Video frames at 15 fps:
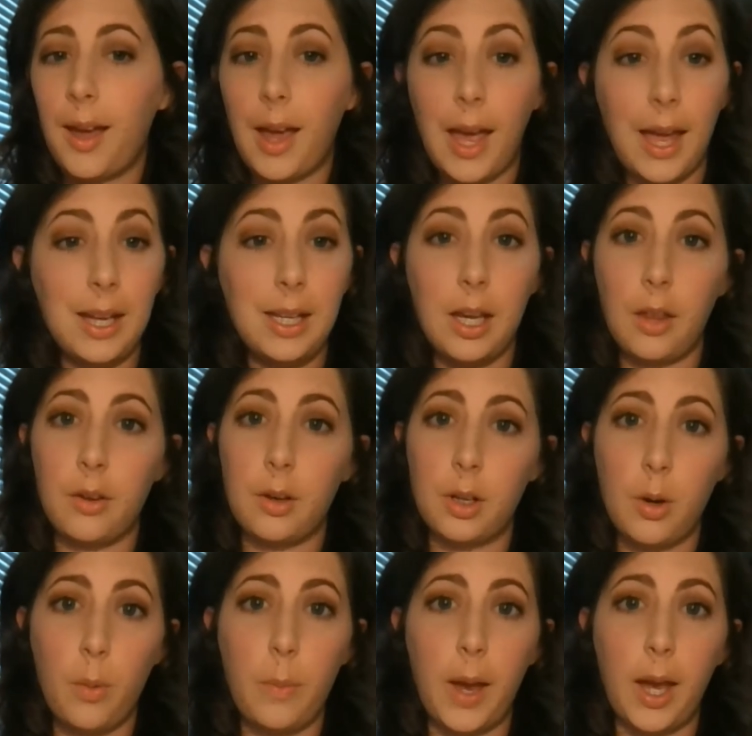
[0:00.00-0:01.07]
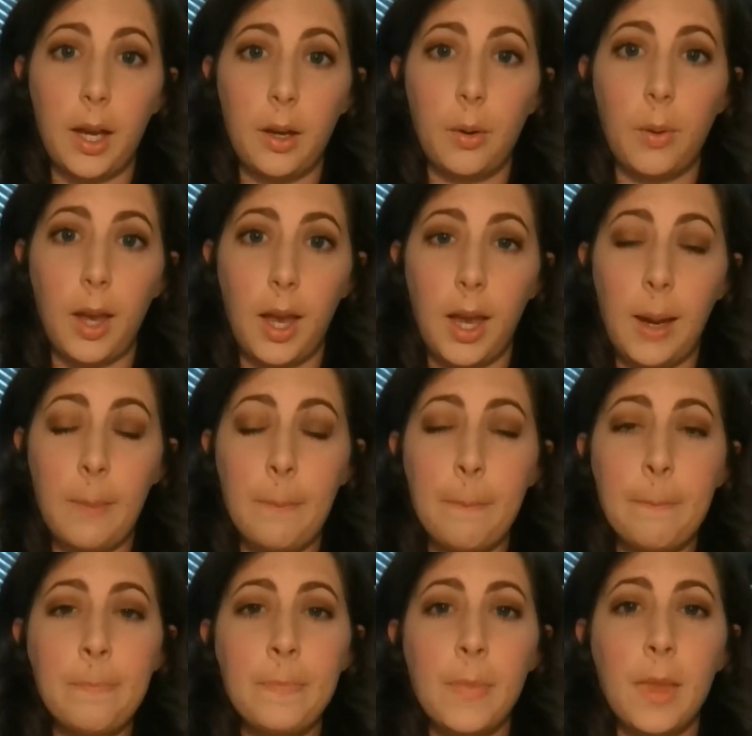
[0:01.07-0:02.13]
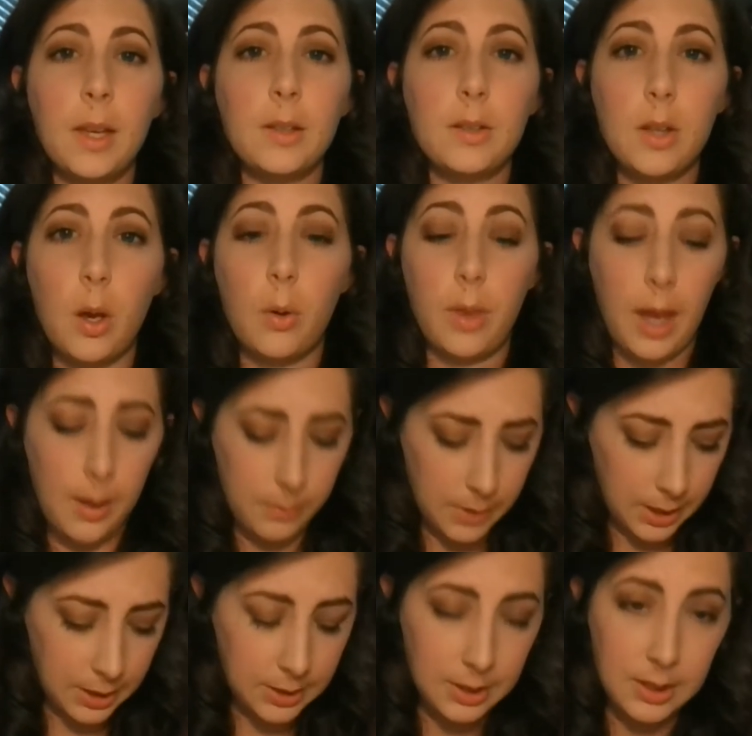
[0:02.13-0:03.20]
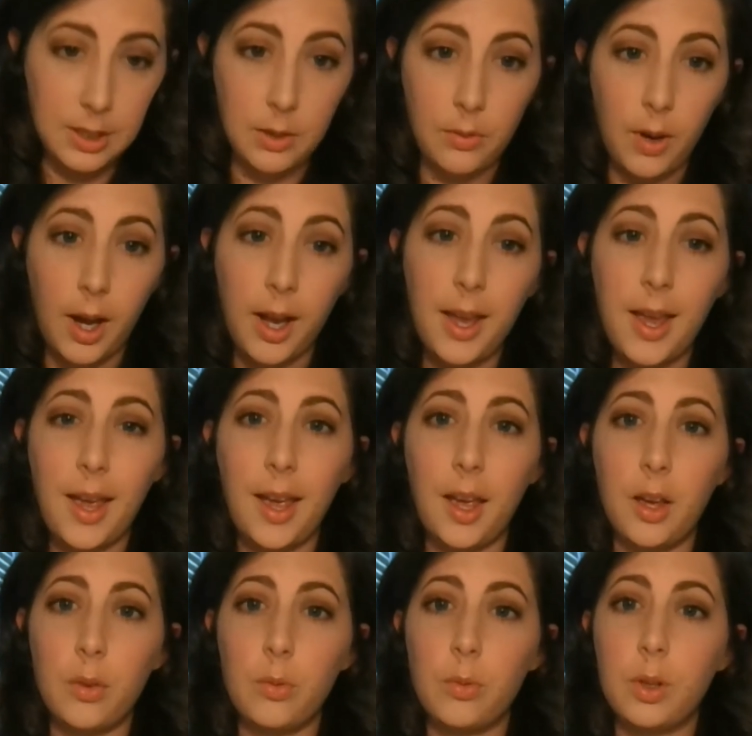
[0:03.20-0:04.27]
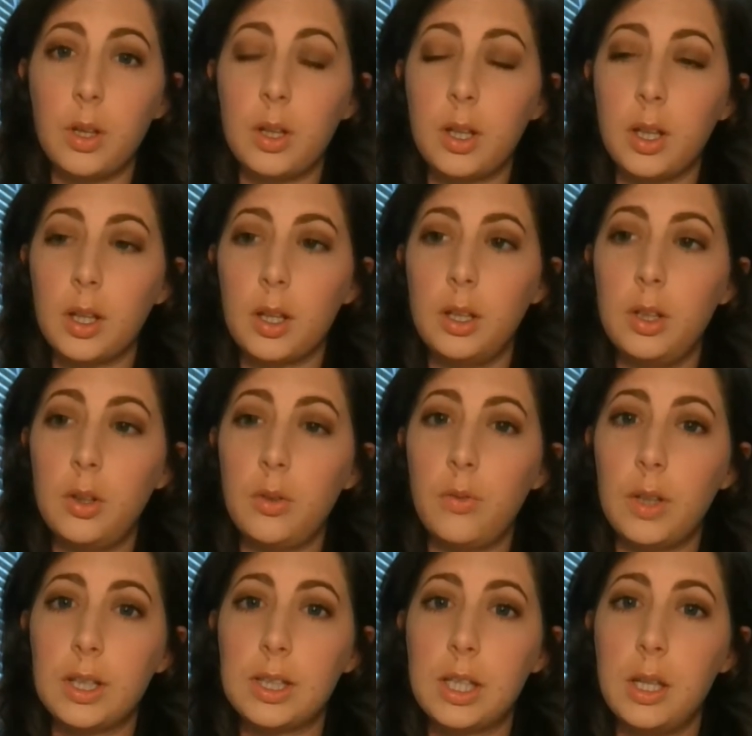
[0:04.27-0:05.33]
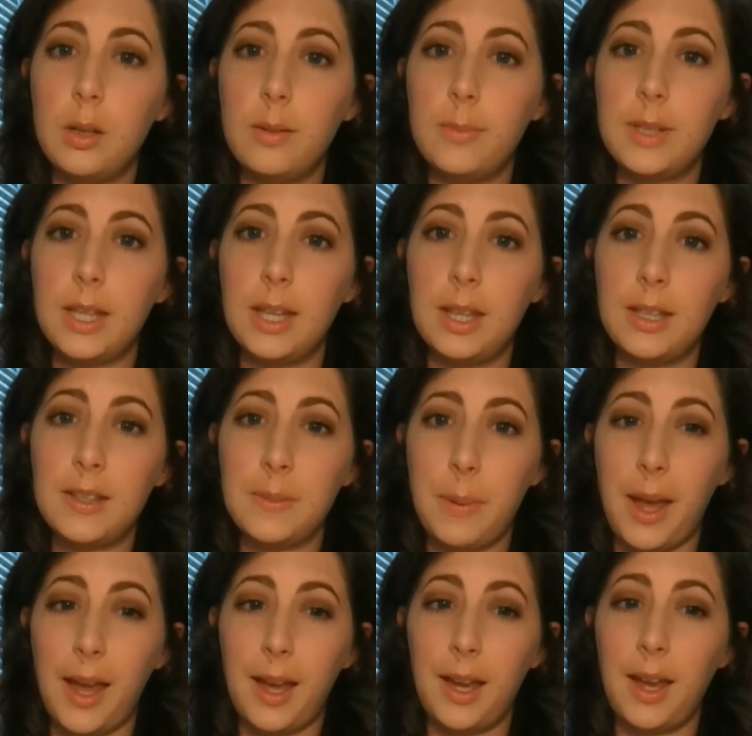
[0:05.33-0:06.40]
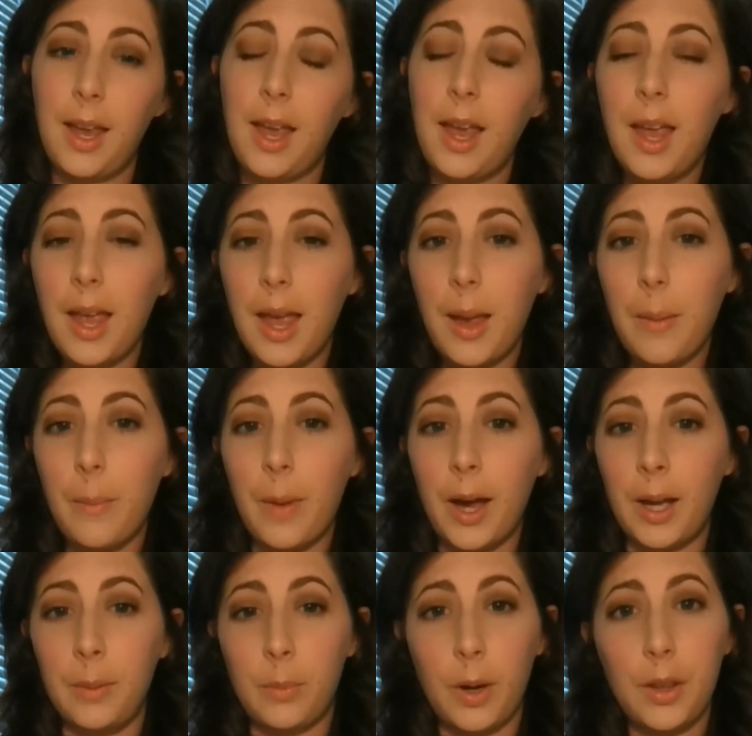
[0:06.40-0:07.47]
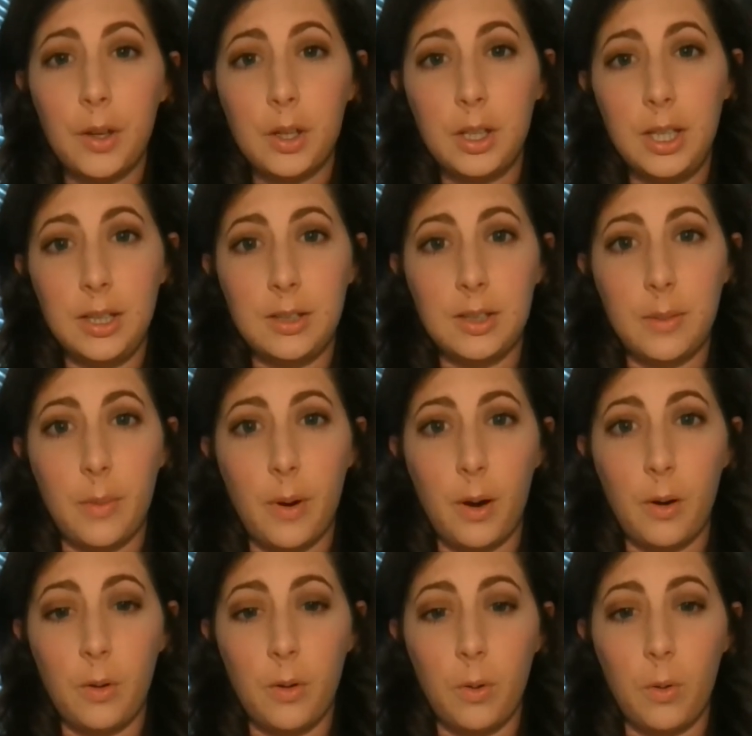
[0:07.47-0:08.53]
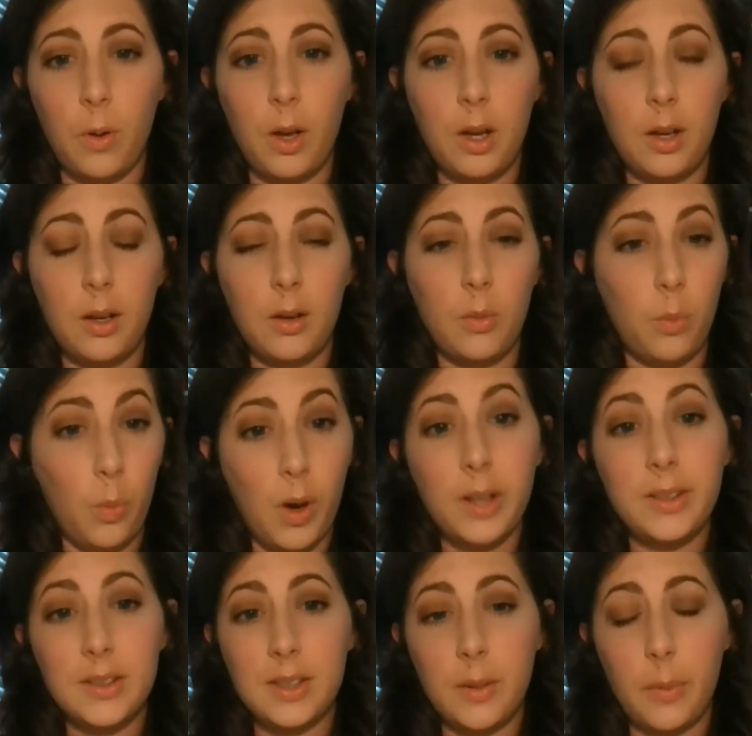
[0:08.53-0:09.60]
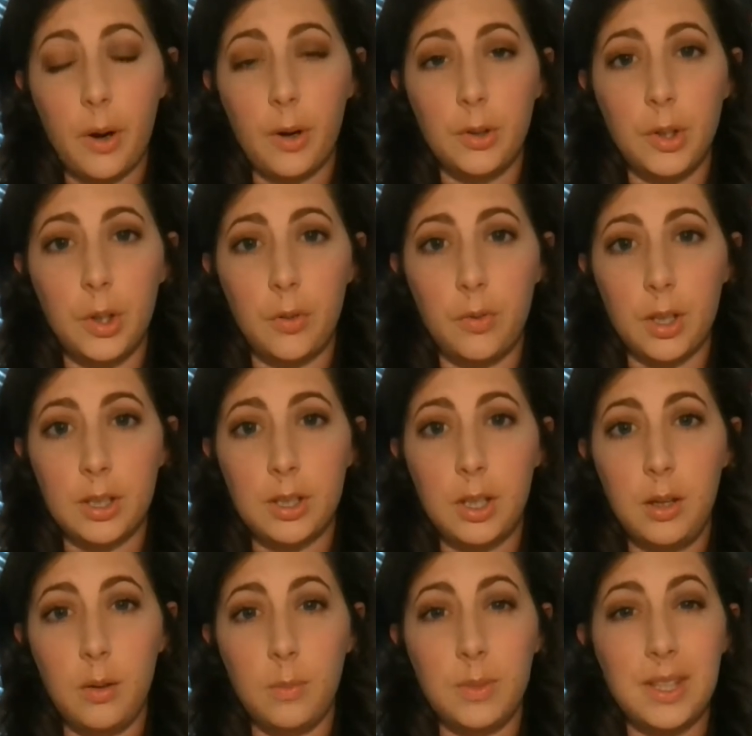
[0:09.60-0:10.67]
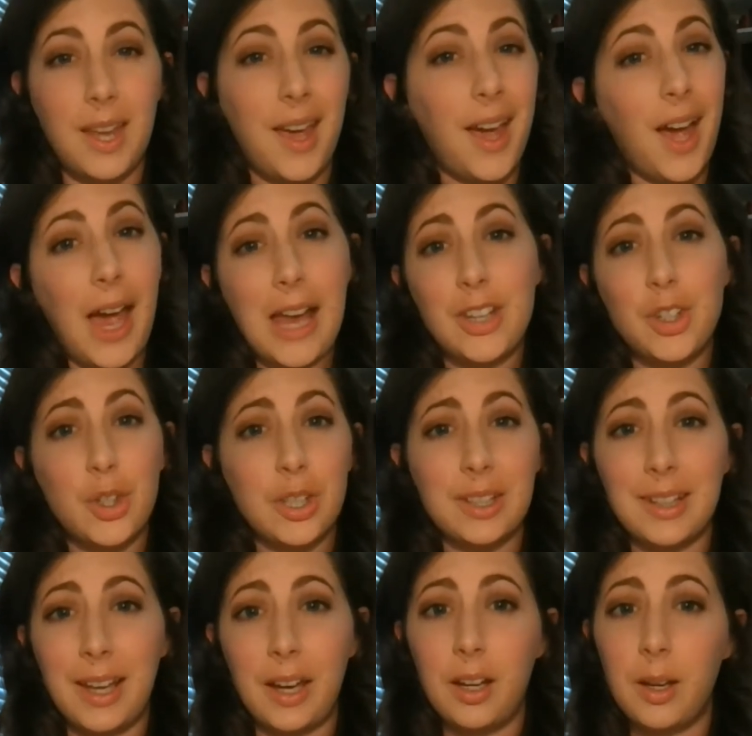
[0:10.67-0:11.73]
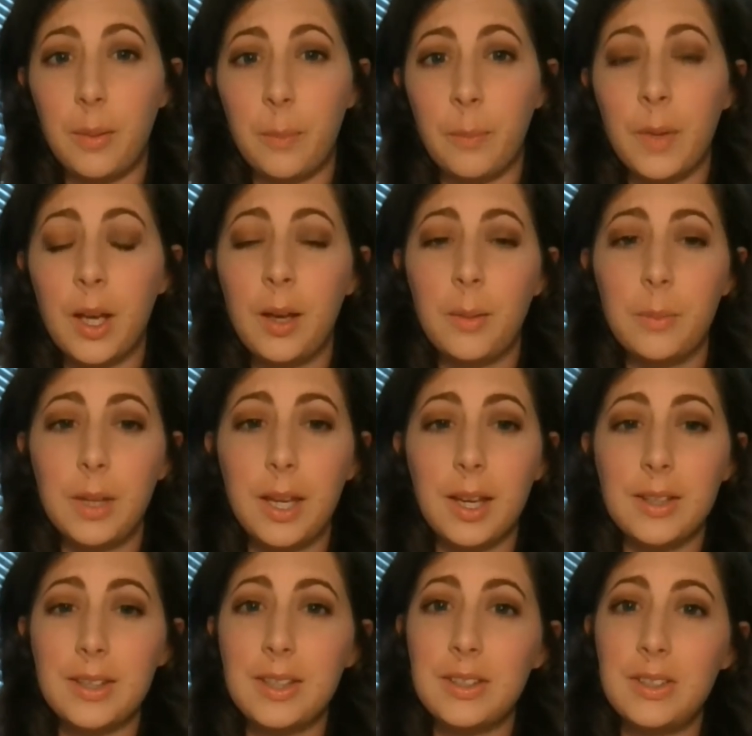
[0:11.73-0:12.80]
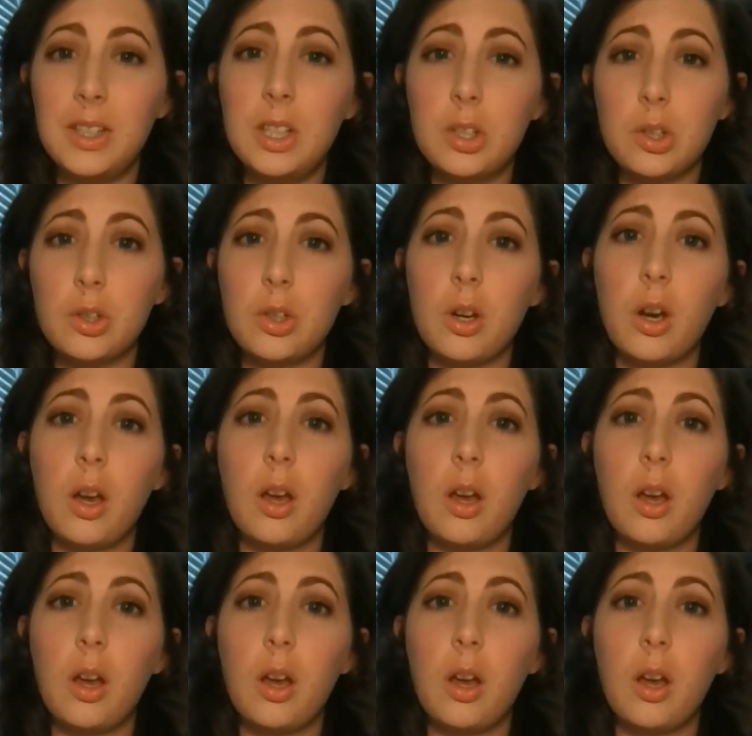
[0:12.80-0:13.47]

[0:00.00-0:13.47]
any other tote bag, okay? So that means if I have Unifix cubes in this bag and my brother wants to borrow Unifix cubes, I shouldn't let him, because his teacher